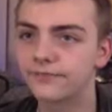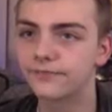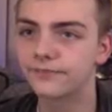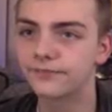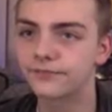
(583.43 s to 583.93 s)

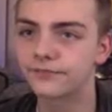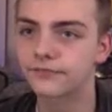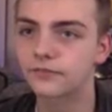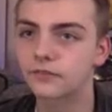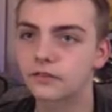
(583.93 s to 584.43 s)

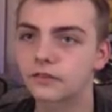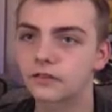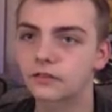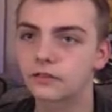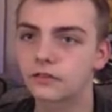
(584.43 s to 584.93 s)

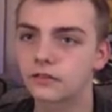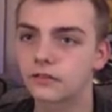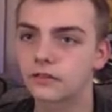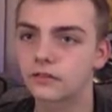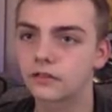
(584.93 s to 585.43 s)

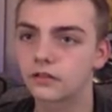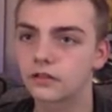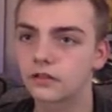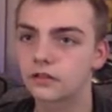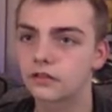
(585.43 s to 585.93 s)

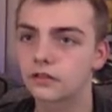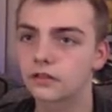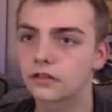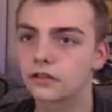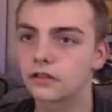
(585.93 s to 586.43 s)

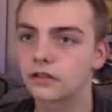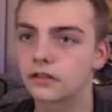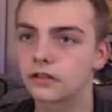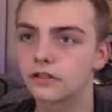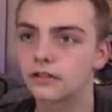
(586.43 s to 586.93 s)

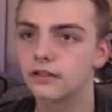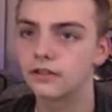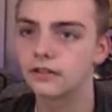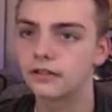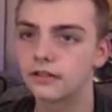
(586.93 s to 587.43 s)

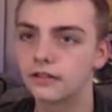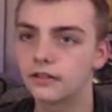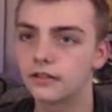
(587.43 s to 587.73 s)
No one is speaking in this clip.